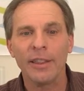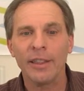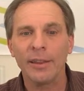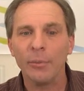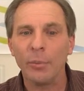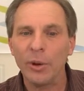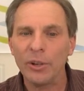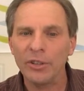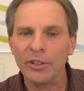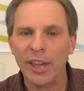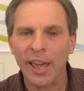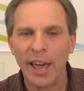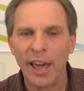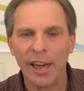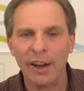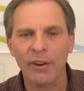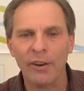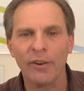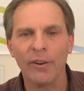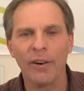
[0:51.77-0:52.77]
Then once
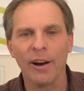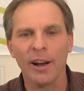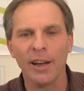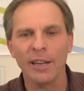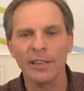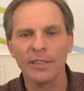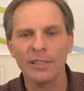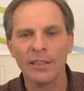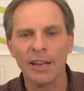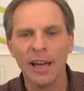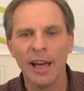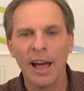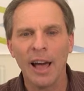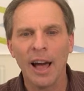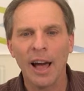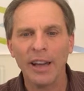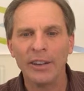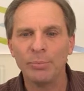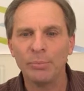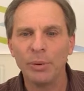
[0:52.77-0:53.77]
categorized,
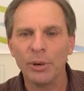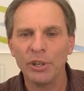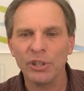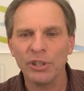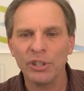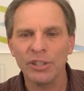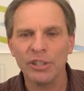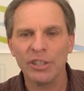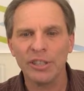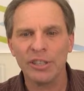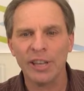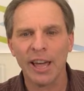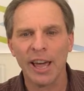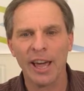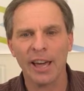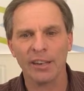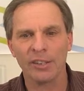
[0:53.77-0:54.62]
ICE pushes a tag